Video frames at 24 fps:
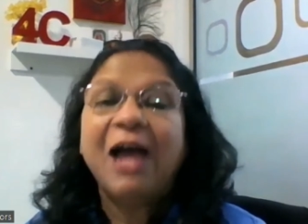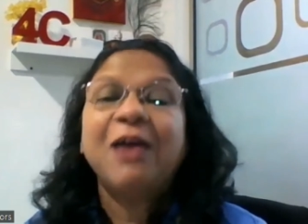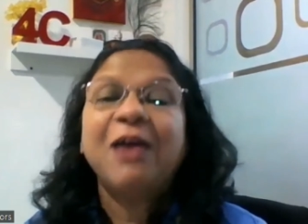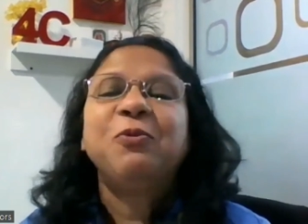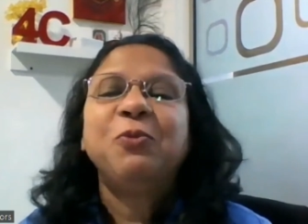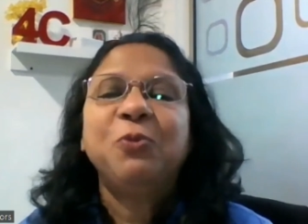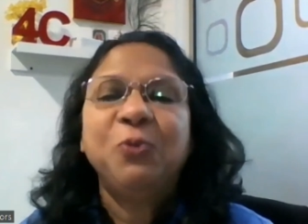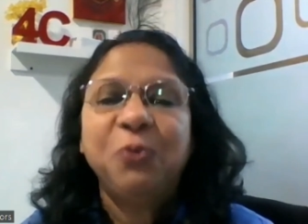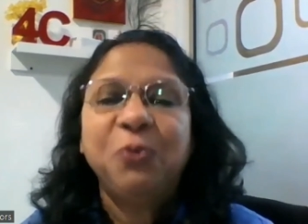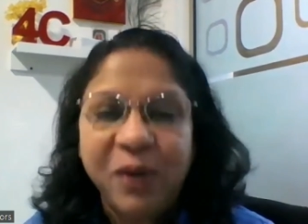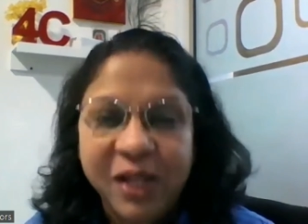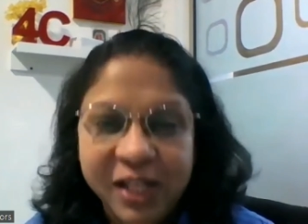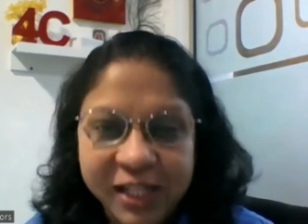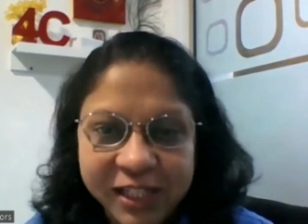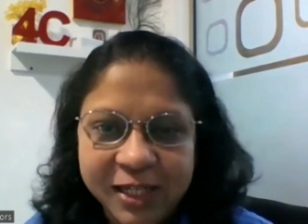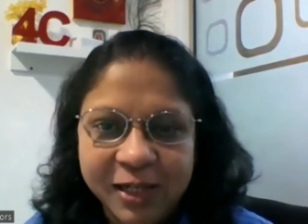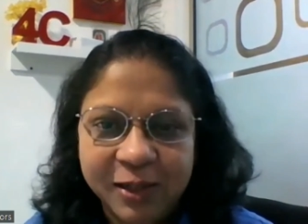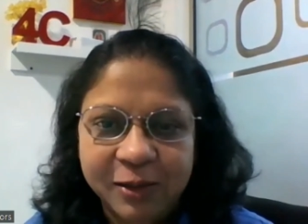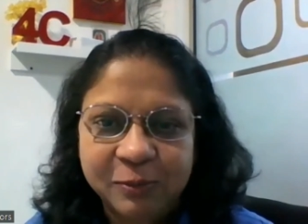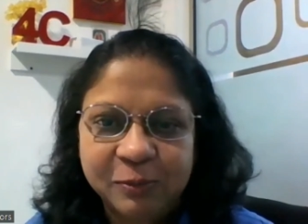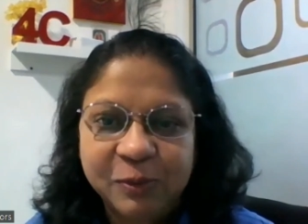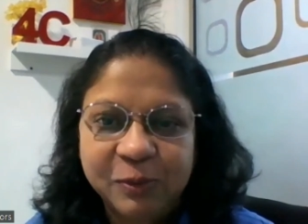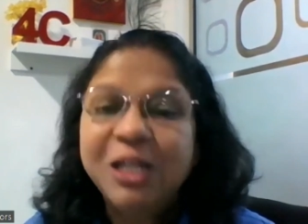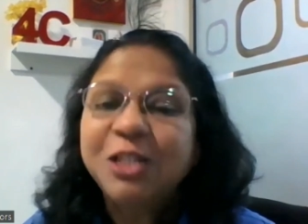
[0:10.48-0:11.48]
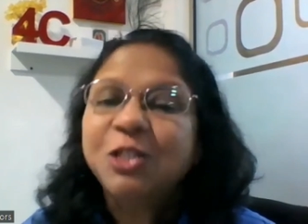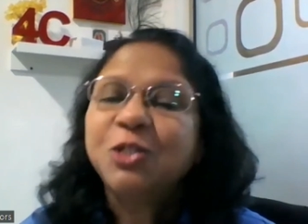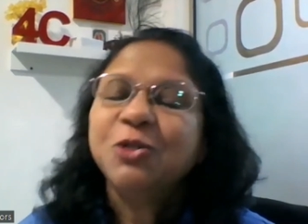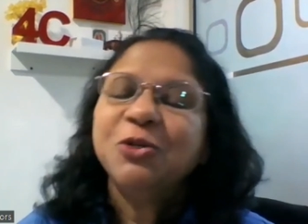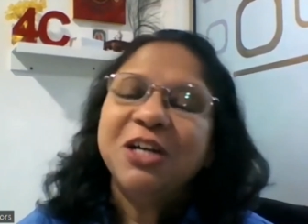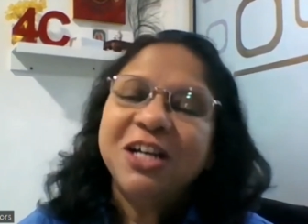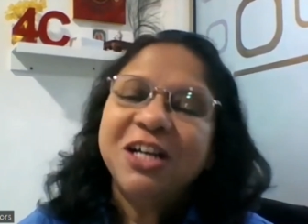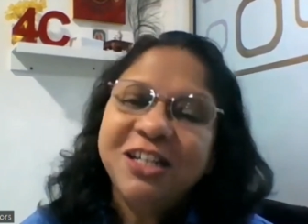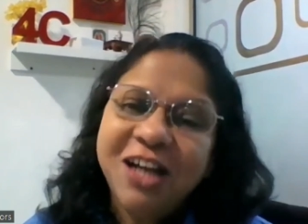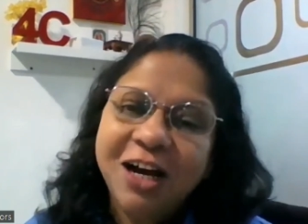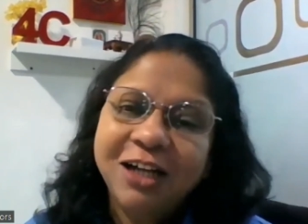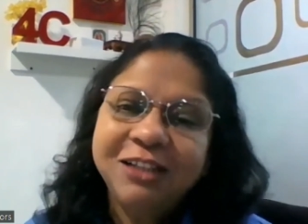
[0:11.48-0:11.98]
and welcome
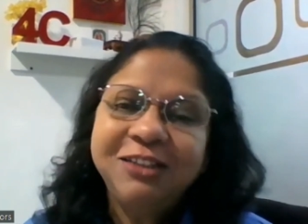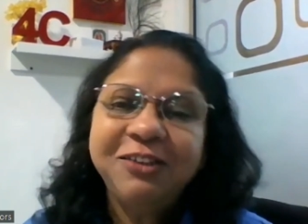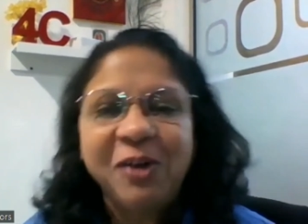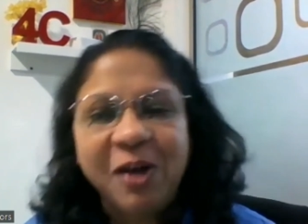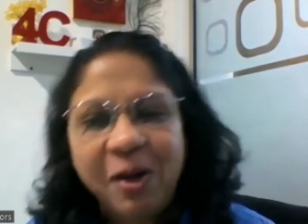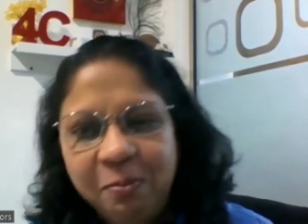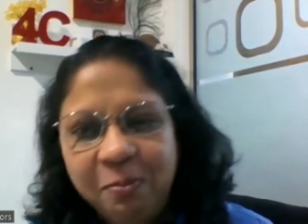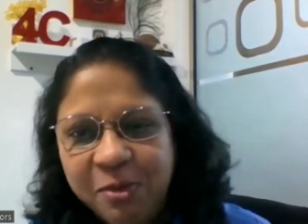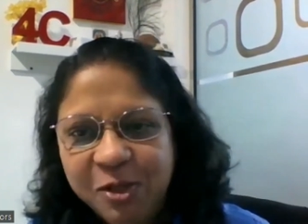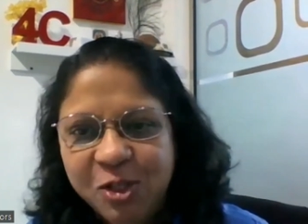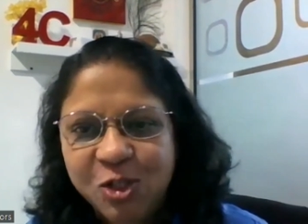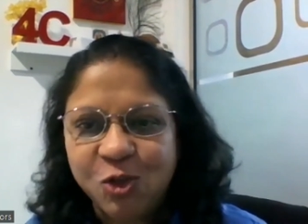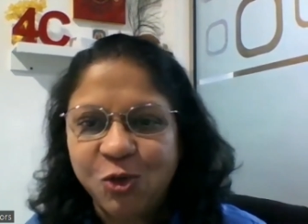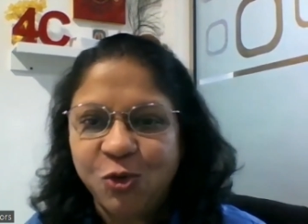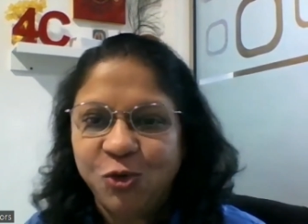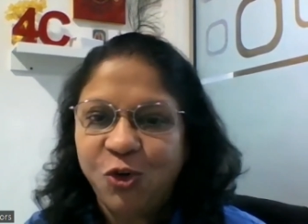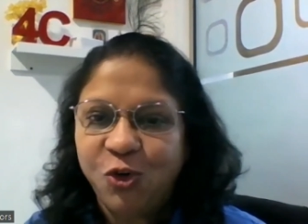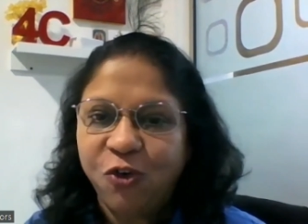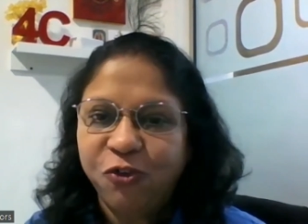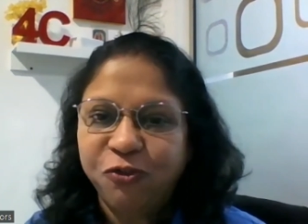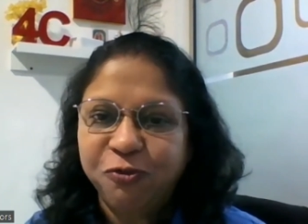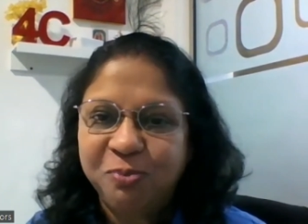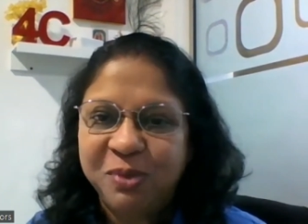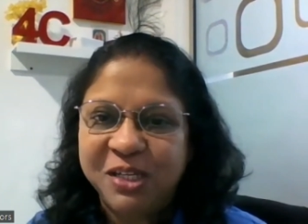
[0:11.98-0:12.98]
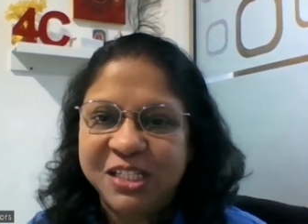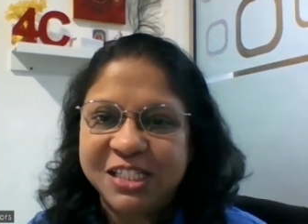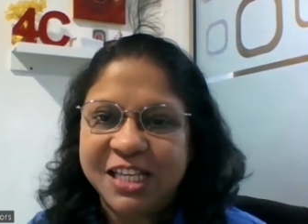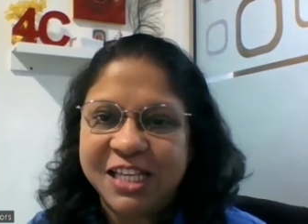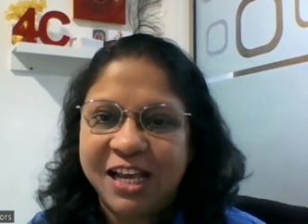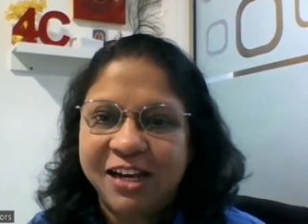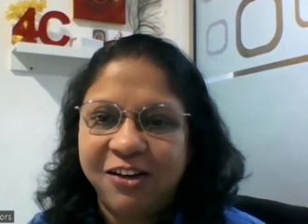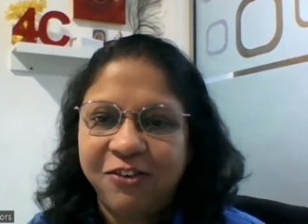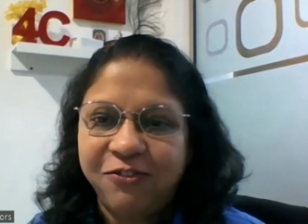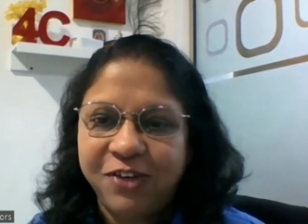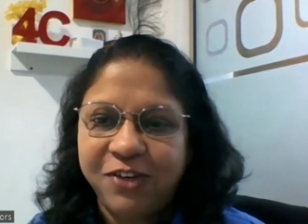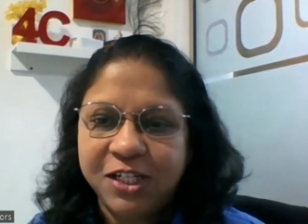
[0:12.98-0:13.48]
to another episode of
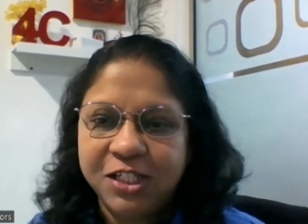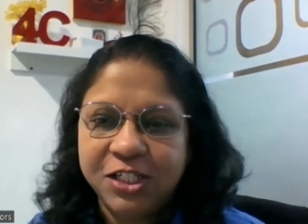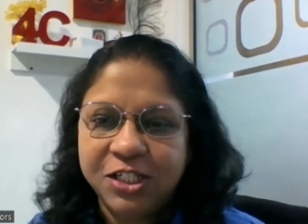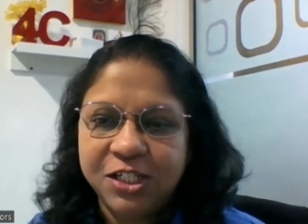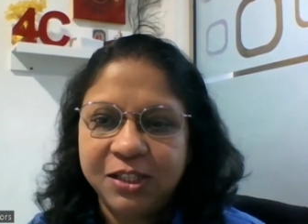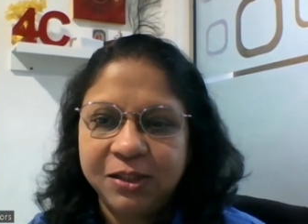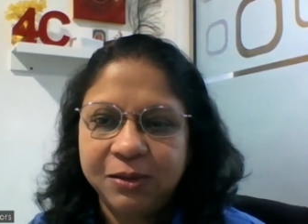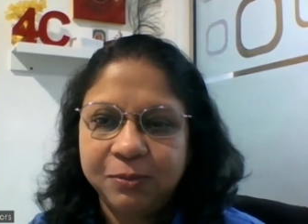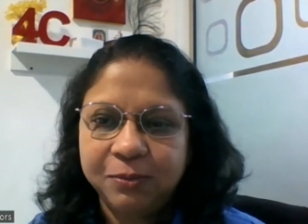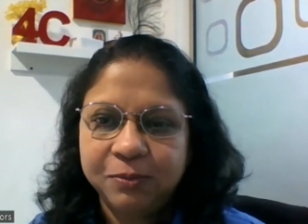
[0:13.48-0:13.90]
Bizelevate.